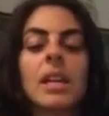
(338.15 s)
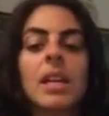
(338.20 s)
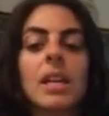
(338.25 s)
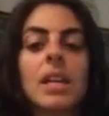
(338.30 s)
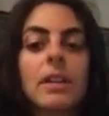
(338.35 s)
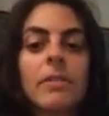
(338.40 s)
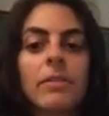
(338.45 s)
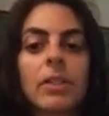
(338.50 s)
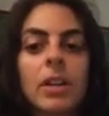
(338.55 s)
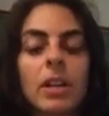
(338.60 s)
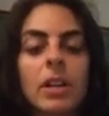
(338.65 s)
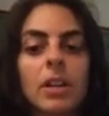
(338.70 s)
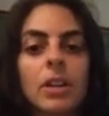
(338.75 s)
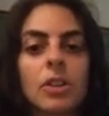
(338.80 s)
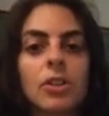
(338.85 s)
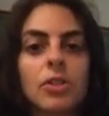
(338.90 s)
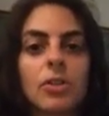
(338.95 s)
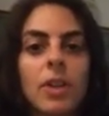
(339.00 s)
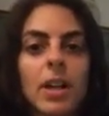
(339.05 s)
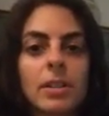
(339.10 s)
Even in a
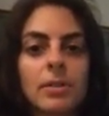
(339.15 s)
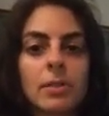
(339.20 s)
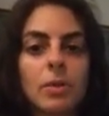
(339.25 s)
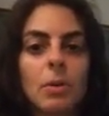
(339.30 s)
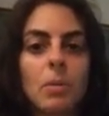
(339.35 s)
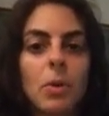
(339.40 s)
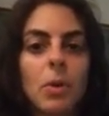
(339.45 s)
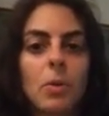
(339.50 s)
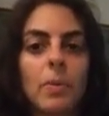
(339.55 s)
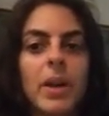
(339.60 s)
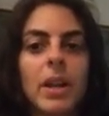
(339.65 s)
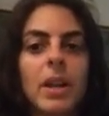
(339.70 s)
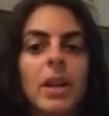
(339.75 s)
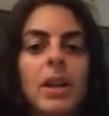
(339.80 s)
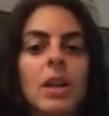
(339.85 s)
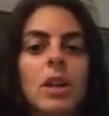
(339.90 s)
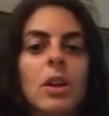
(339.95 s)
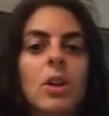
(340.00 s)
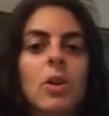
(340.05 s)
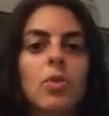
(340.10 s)
stressful moment,
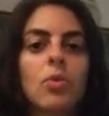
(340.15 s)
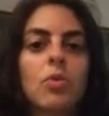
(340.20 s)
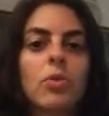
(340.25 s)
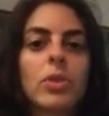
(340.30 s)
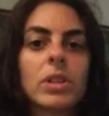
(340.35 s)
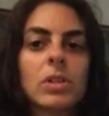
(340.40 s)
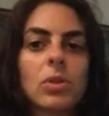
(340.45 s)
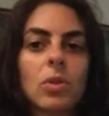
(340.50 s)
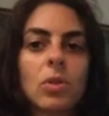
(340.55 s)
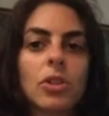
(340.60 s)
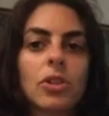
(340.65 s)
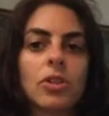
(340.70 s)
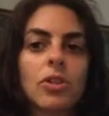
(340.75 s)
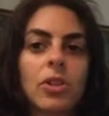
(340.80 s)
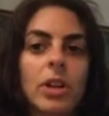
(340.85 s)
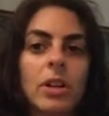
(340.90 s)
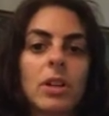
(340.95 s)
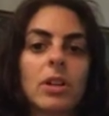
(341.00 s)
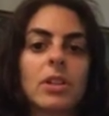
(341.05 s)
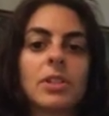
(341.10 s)
resource
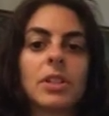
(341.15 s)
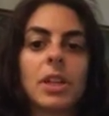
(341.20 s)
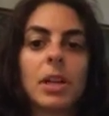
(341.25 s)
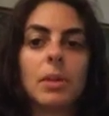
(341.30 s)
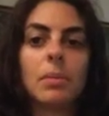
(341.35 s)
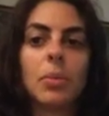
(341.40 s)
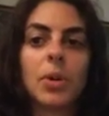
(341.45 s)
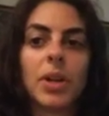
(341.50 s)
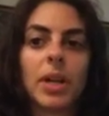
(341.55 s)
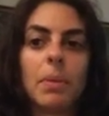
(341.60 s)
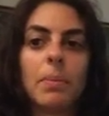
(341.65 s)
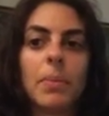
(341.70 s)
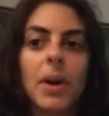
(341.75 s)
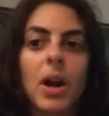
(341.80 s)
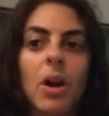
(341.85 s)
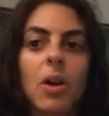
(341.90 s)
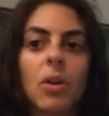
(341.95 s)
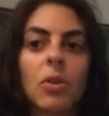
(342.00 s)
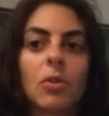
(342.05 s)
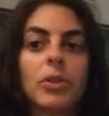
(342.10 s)
triggers can bring
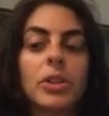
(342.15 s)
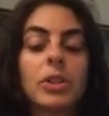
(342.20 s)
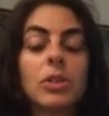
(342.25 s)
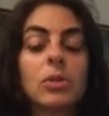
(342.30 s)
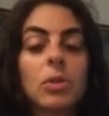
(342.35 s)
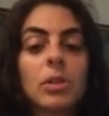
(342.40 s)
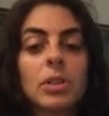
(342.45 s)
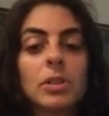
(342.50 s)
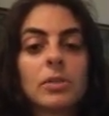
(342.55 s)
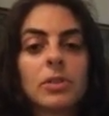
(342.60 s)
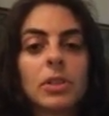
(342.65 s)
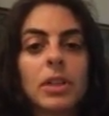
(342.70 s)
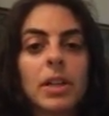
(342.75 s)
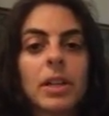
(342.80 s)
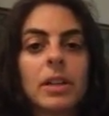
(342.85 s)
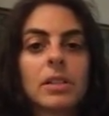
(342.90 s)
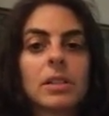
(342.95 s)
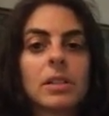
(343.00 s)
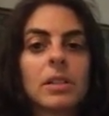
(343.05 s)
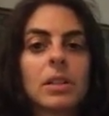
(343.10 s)
about
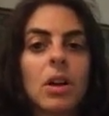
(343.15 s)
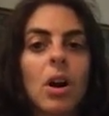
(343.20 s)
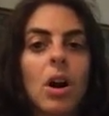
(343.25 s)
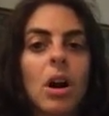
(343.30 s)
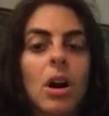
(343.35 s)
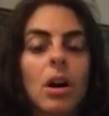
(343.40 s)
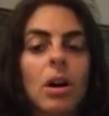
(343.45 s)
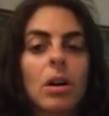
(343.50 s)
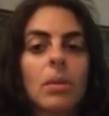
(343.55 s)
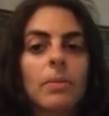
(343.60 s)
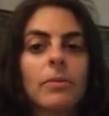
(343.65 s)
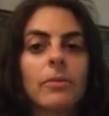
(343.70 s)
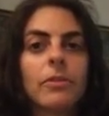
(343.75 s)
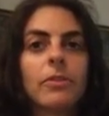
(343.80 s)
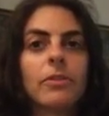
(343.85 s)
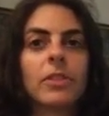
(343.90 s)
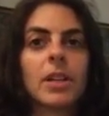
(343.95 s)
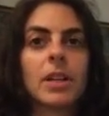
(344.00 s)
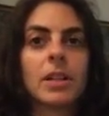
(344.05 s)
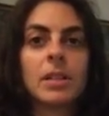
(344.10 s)
resourcefulness, calm,
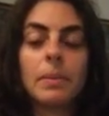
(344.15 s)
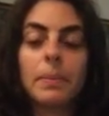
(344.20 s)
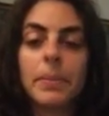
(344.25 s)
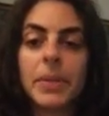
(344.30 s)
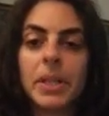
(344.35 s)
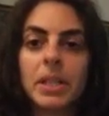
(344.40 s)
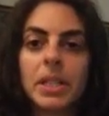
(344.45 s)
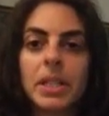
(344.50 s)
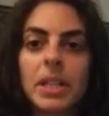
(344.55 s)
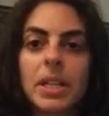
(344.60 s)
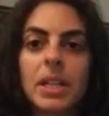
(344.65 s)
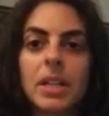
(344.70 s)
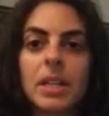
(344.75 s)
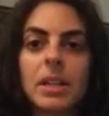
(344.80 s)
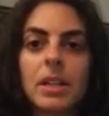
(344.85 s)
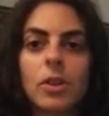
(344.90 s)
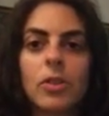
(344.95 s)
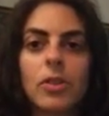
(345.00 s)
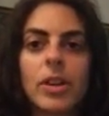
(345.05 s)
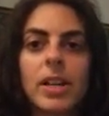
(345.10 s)
flexibility,
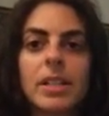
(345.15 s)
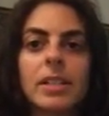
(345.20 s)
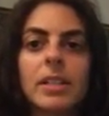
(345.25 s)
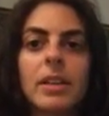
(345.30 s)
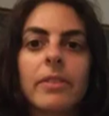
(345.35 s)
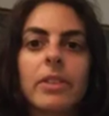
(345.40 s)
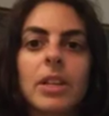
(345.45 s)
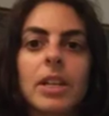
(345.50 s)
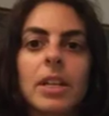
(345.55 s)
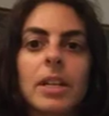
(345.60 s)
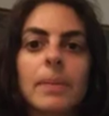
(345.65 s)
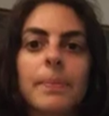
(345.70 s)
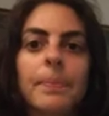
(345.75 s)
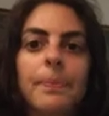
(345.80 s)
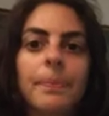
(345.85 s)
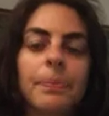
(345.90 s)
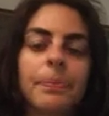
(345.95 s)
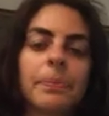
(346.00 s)
creativity.